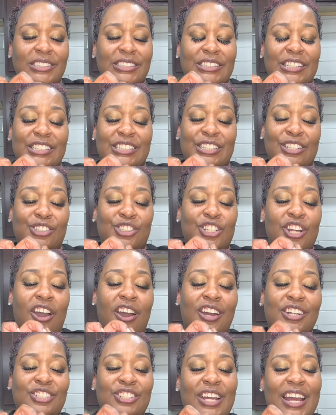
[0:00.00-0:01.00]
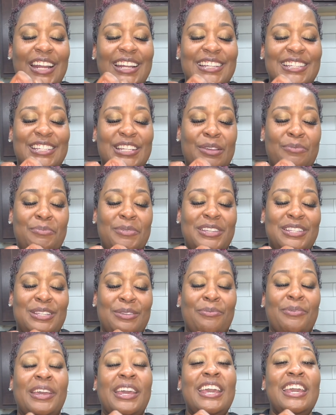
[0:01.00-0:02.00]
So if y'all try to send me
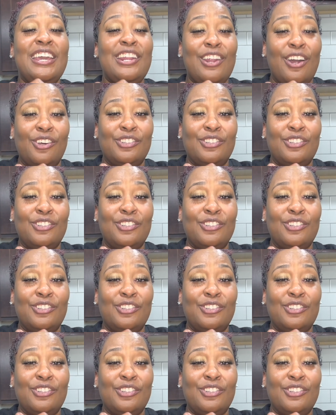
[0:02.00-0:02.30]
some keto